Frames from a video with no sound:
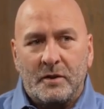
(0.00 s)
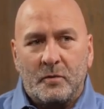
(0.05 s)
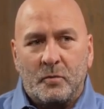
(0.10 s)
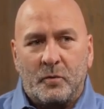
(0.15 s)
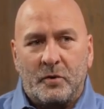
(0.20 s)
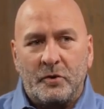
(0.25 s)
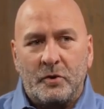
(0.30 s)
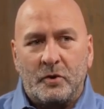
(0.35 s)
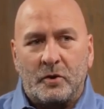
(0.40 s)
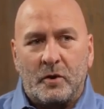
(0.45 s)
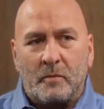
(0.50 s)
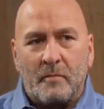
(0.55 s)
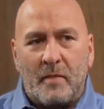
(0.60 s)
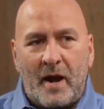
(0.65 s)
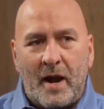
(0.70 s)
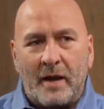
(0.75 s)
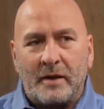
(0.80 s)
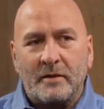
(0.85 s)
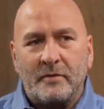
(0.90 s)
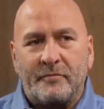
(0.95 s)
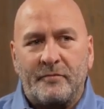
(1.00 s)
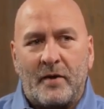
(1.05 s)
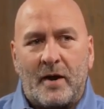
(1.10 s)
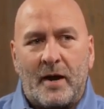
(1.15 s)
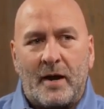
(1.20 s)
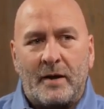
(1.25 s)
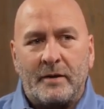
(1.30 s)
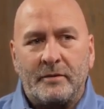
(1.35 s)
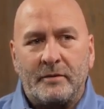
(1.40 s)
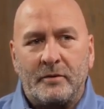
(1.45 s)
when you can
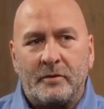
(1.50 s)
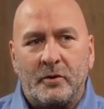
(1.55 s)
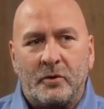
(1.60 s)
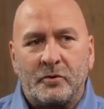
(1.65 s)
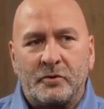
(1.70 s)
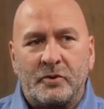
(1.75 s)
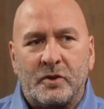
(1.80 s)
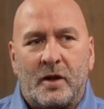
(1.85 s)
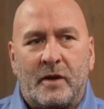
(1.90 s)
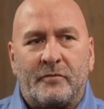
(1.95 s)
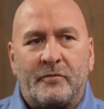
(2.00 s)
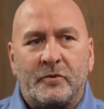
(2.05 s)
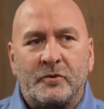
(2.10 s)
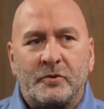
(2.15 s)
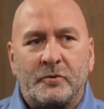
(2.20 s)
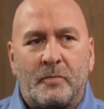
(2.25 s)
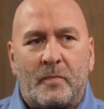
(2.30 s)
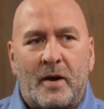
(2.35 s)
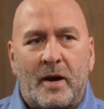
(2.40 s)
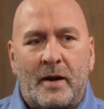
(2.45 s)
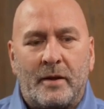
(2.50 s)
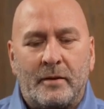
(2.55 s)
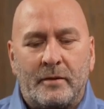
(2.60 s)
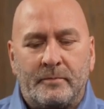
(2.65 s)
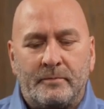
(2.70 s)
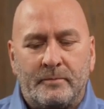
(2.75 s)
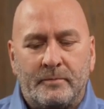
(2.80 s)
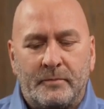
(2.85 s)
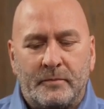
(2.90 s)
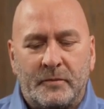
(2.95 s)
magnify those efforts by
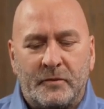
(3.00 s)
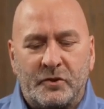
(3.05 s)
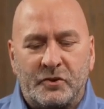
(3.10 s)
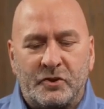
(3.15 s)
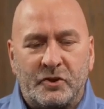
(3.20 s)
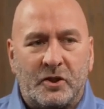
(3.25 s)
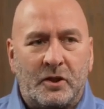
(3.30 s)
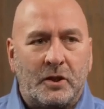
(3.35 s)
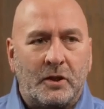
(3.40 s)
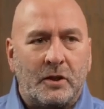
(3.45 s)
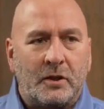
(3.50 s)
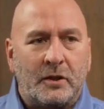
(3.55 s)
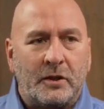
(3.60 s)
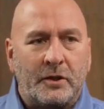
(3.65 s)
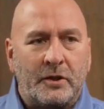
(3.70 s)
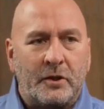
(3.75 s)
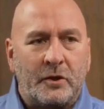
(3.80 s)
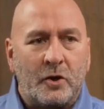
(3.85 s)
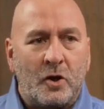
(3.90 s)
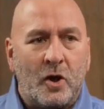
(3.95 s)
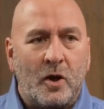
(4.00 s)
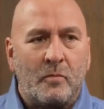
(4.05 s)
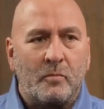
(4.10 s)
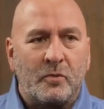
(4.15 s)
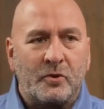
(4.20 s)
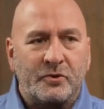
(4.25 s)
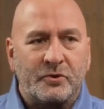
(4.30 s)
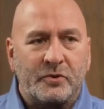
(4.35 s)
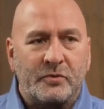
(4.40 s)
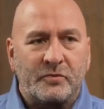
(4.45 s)
the skill and the
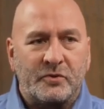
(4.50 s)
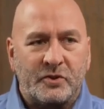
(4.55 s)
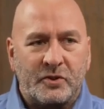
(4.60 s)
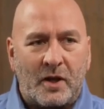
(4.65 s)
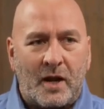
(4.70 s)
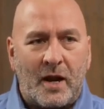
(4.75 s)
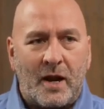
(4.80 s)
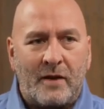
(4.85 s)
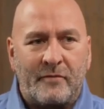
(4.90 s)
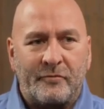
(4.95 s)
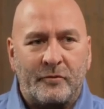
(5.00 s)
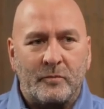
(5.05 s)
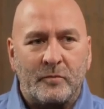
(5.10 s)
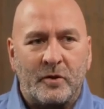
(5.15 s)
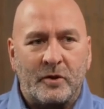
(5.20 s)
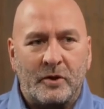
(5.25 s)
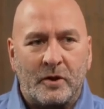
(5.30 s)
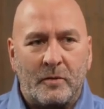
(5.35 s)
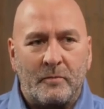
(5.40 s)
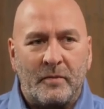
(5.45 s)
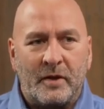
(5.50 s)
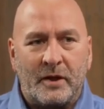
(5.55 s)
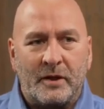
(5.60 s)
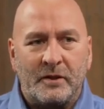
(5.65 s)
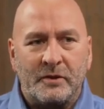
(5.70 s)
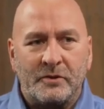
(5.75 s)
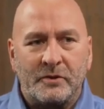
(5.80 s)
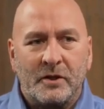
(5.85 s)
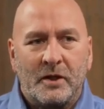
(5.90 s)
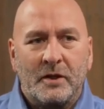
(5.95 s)
numbers of staff from the
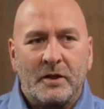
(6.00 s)
committees,